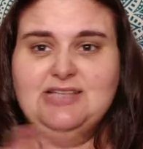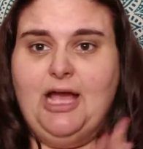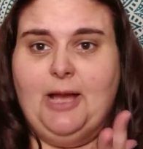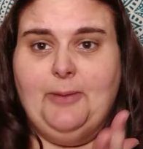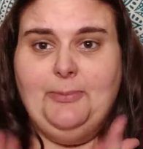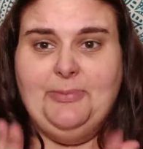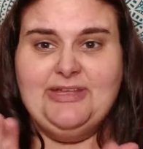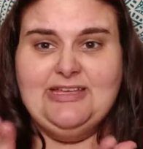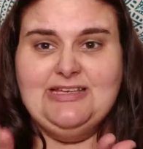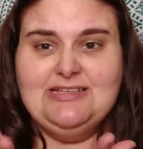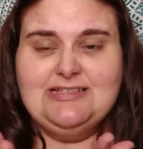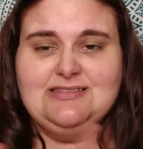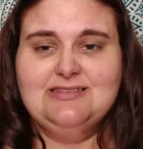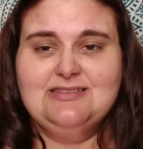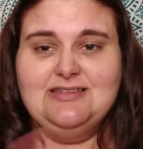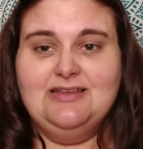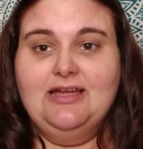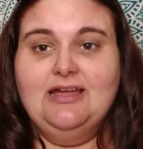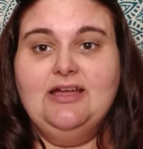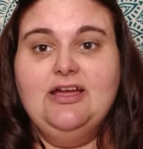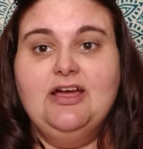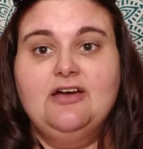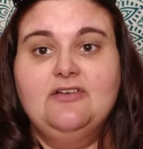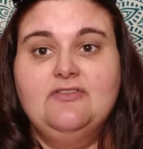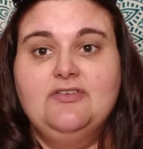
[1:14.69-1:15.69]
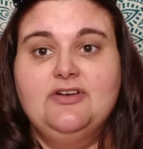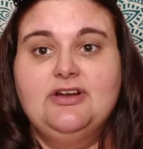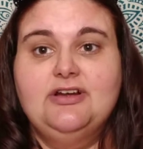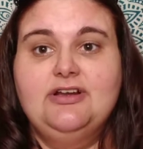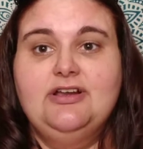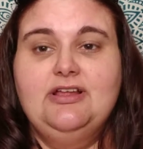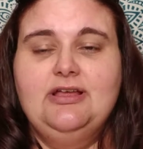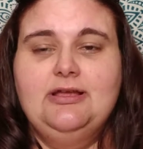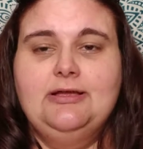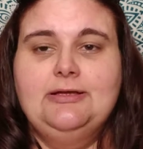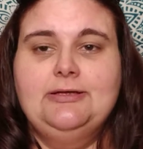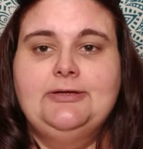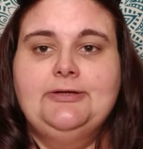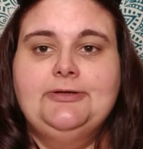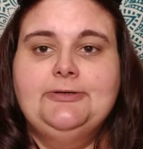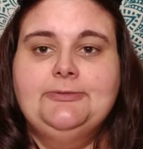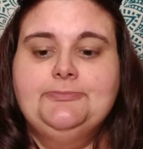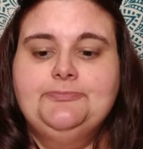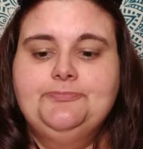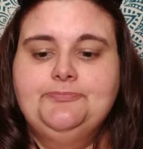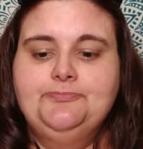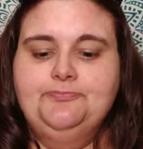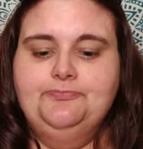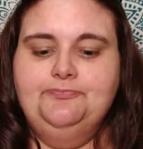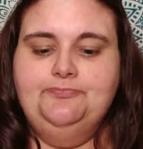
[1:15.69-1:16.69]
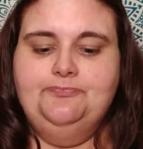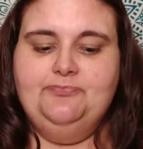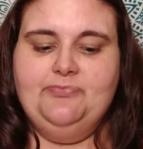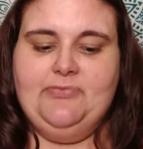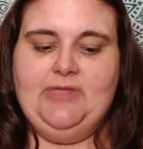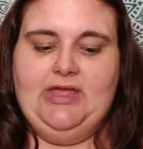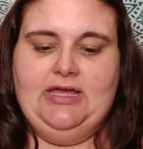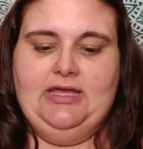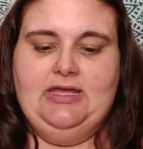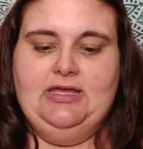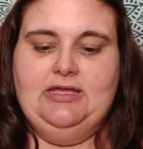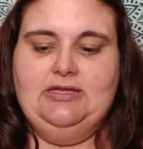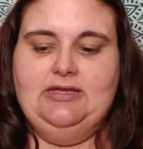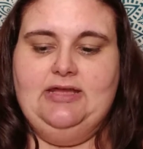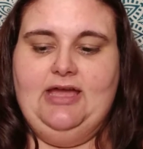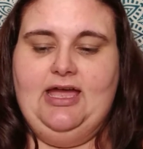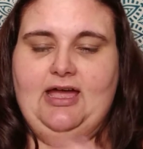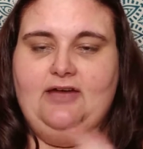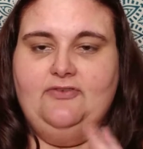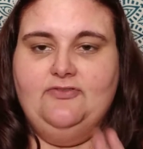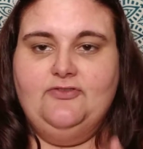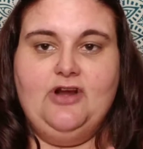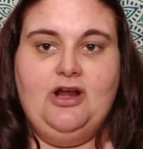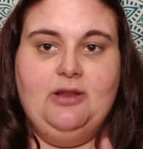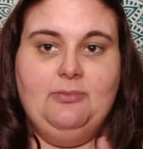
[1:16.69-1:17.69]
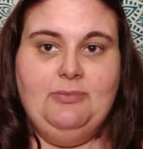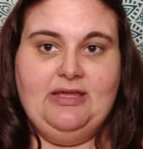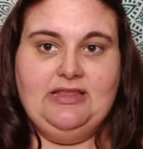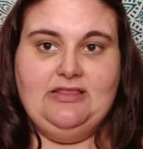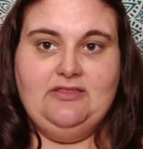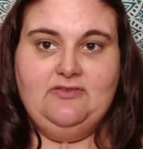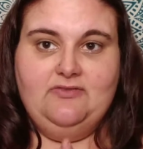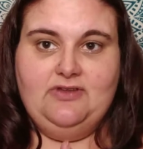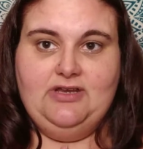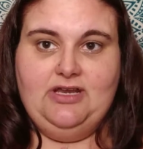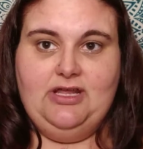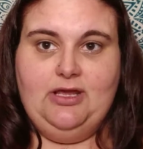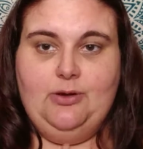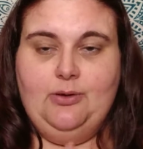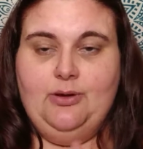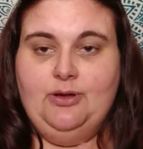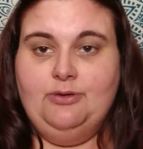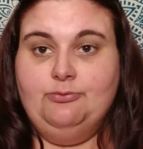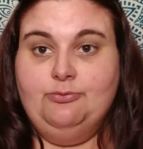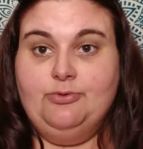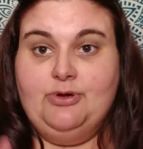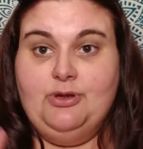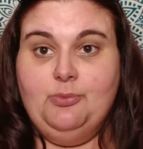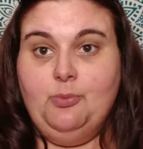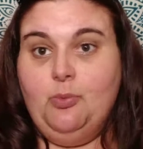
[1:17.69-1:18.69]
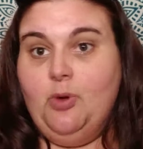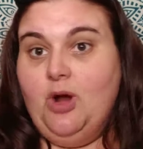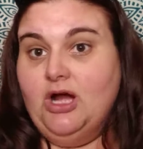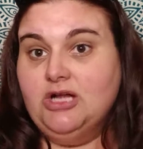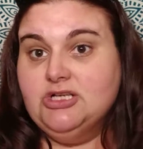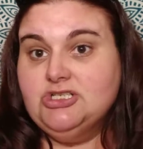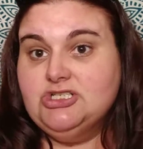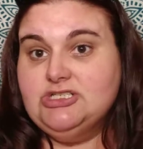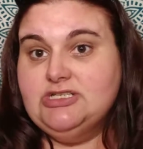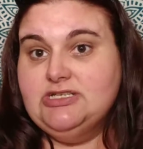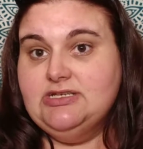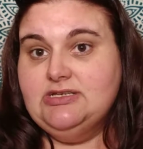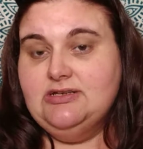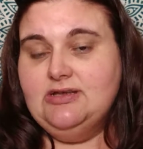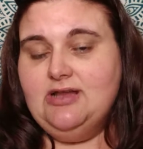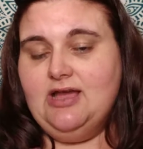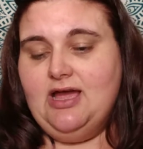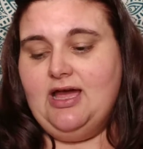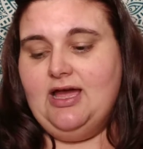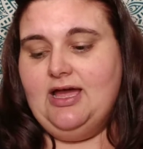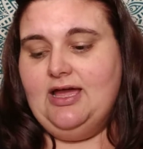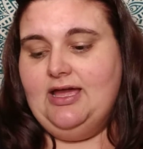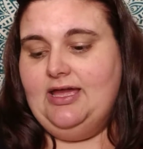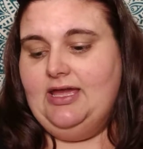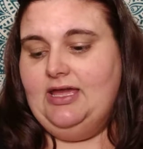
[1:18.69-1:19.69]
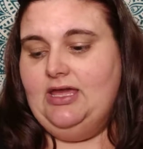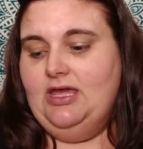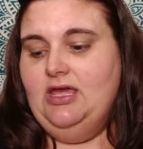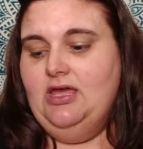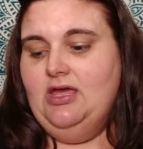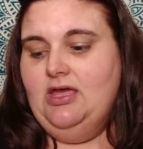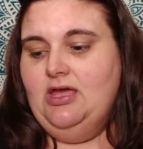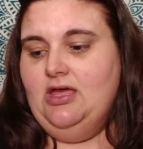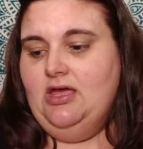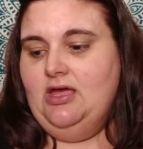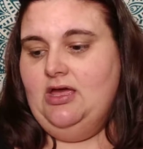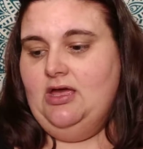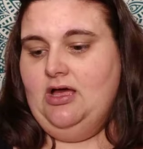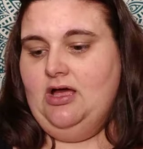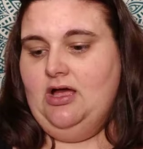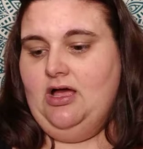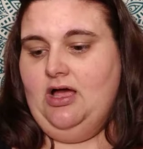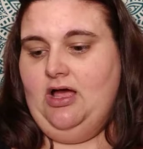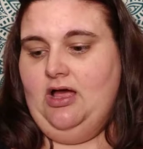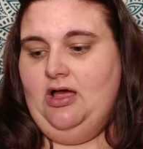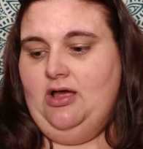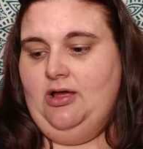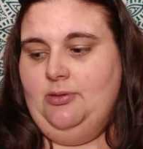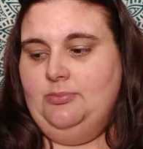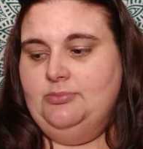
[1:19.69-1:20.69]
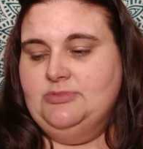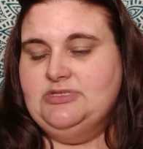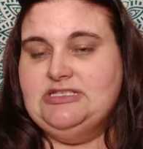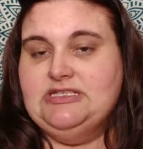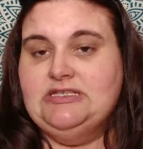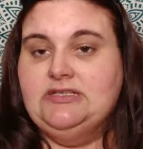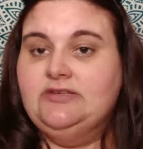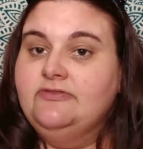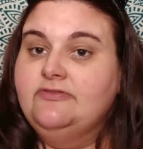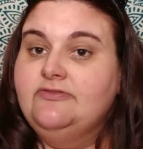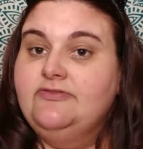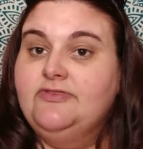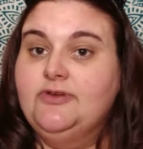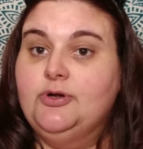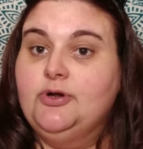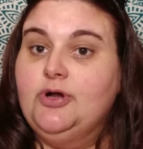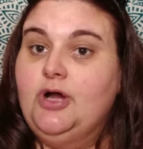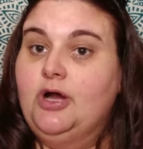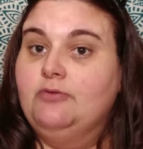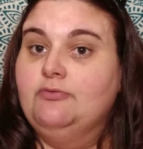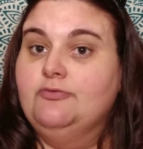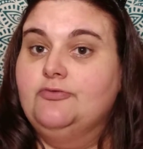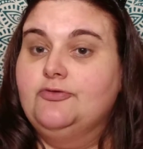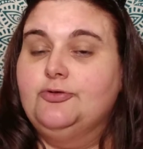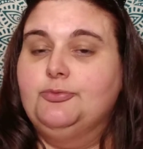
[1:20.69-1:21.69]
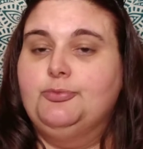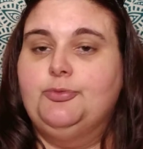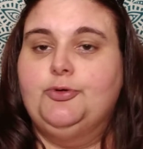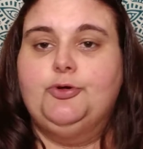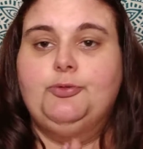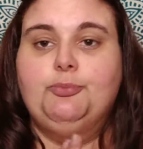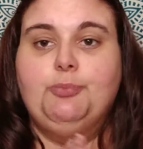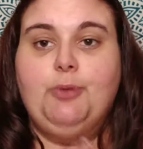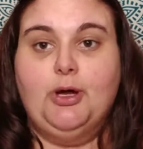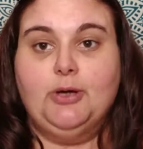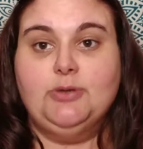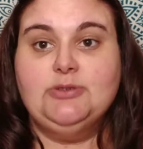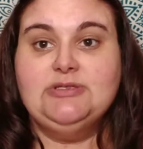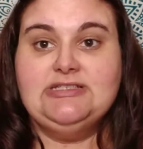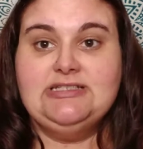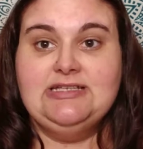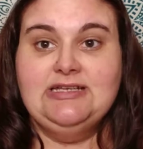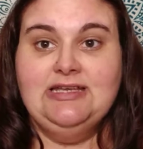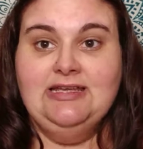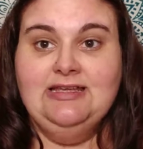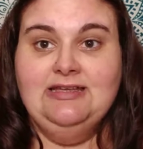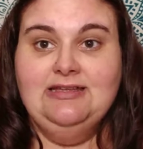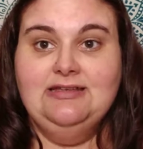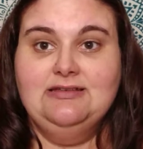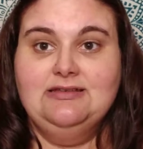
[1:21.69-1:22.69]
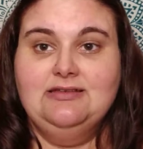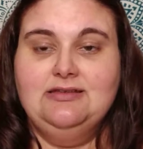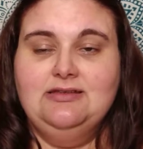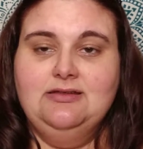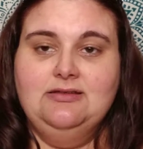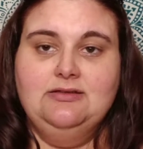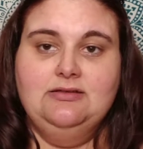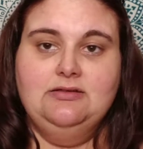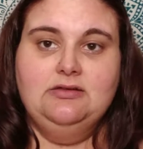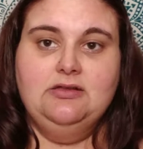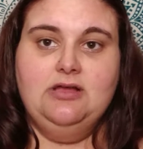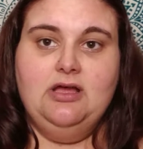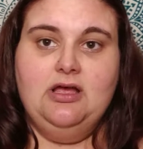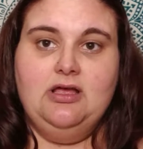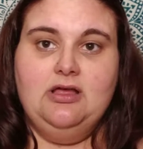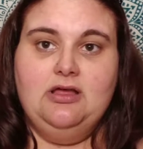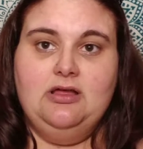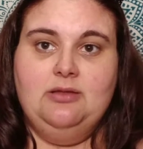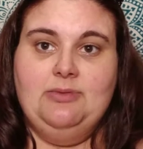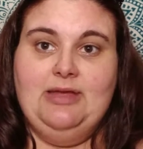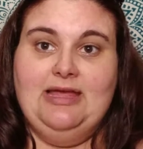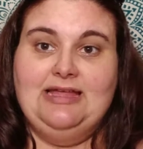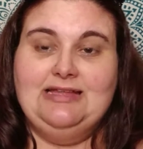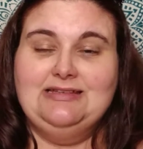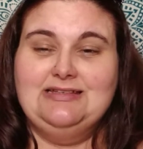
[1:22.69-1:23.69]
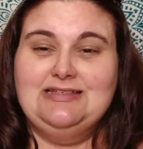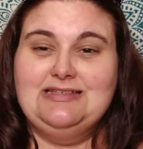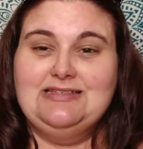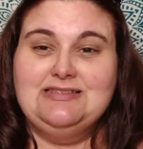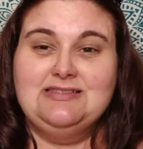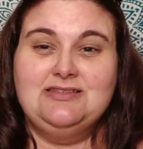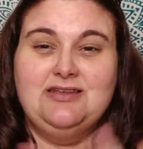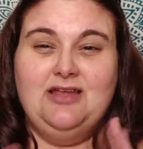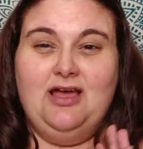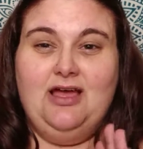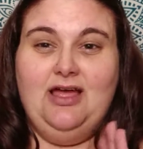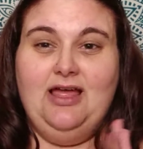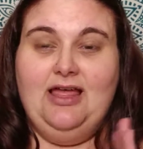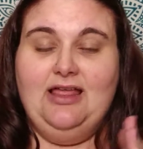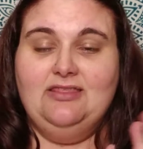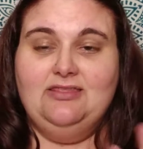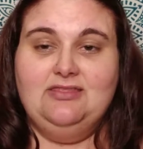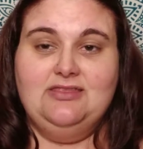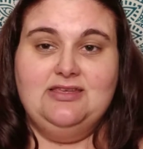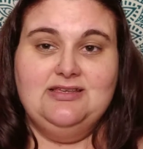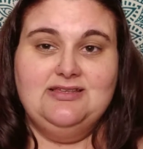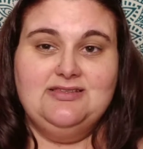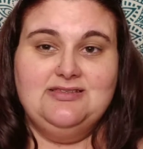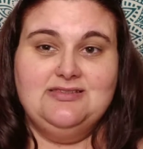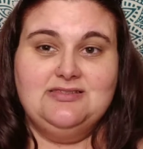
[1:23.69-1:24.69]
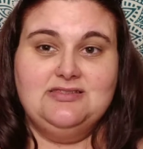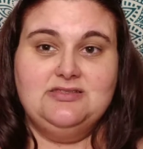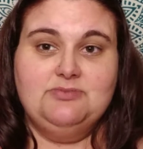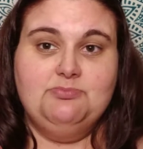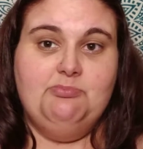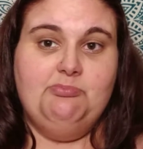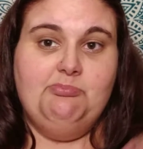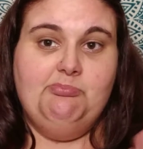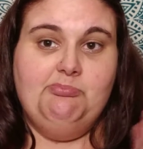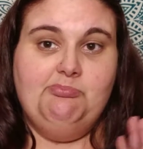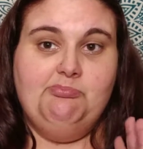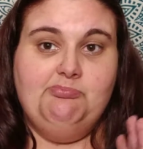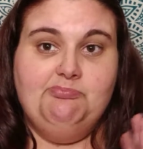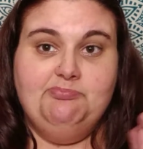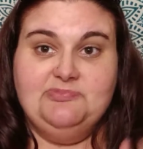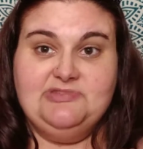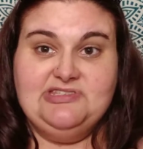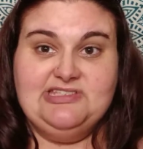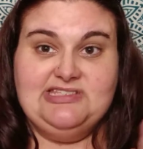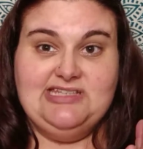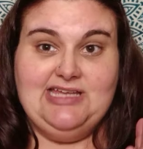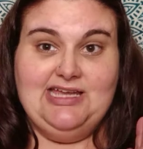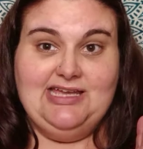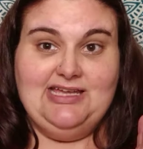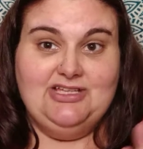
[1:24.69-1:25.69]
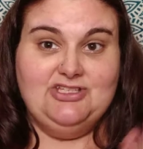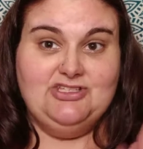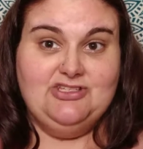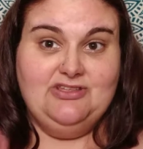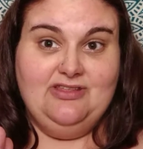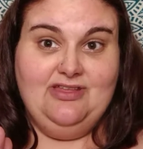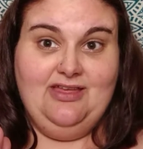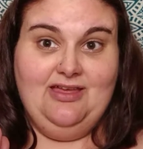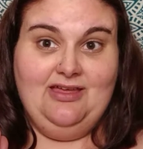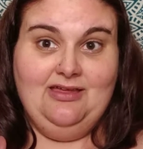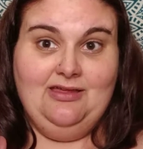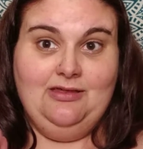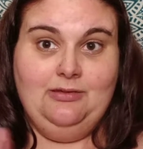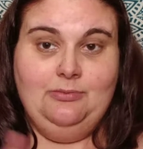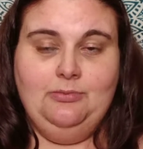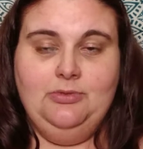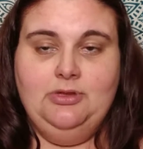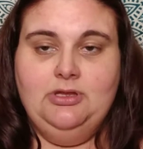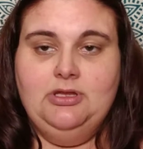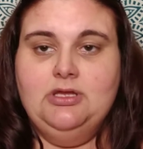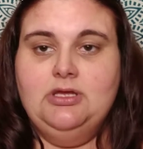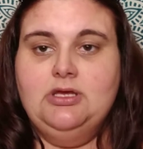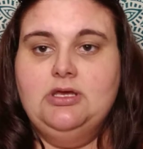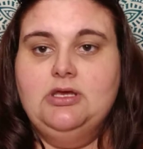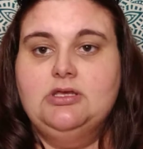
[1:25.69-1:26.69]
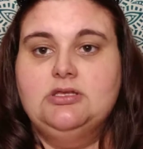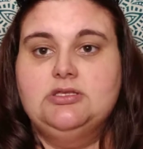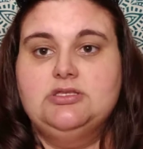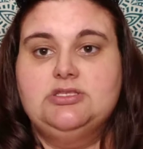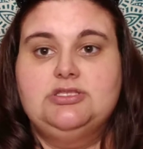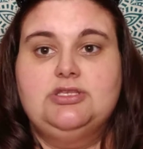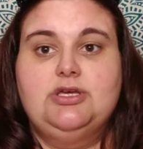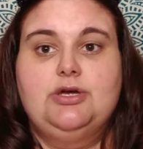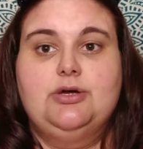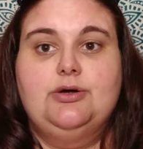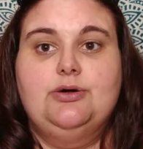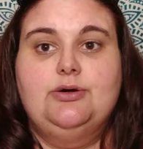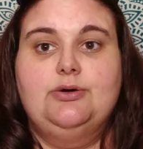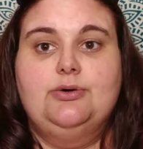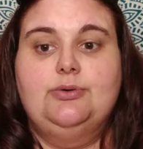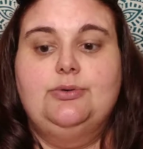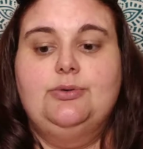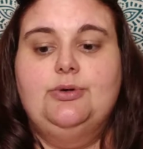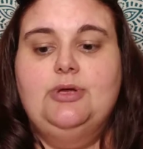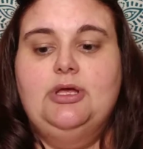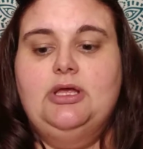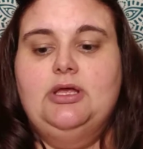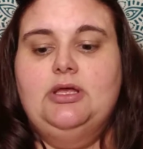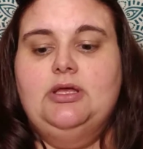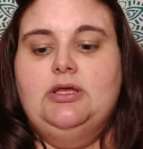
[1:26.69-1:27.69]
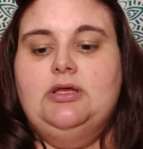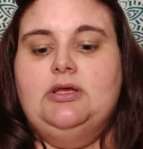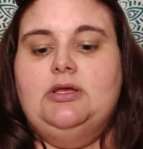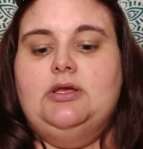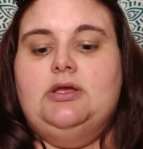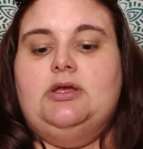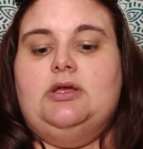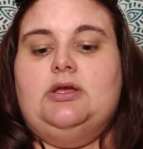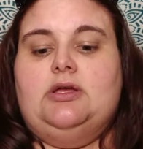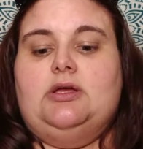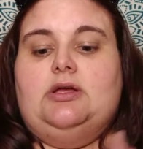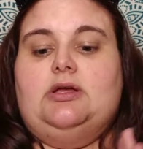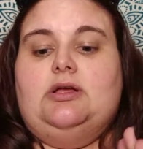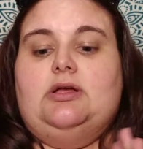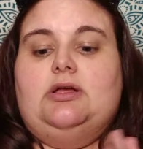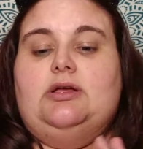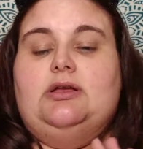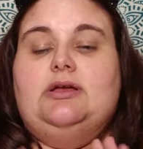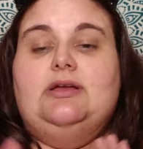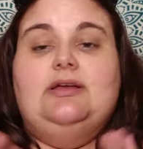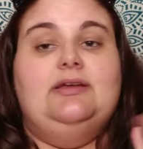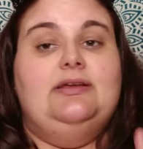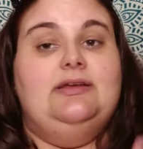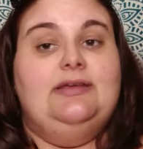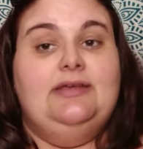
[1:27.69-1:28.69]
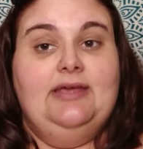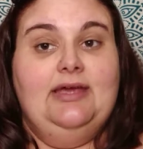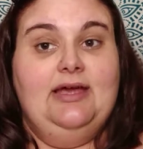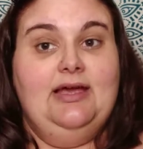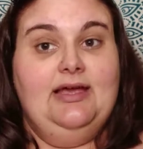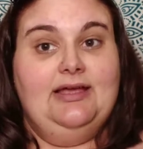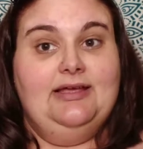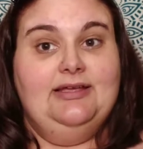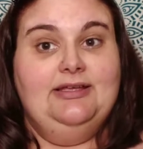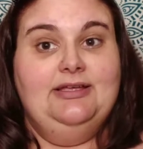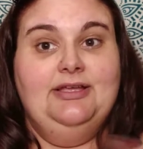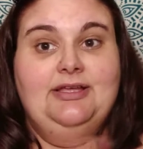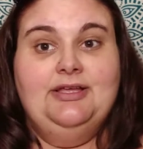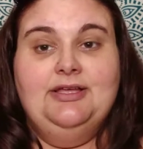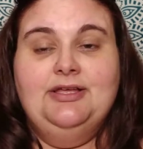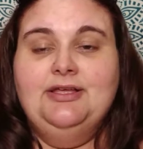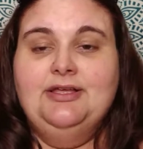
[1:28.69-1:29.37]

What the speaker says: topics that I covered, and after I made the video and rewatched it, I didn't feel comfortable posting it, at least not at this stage of the game. So yeah,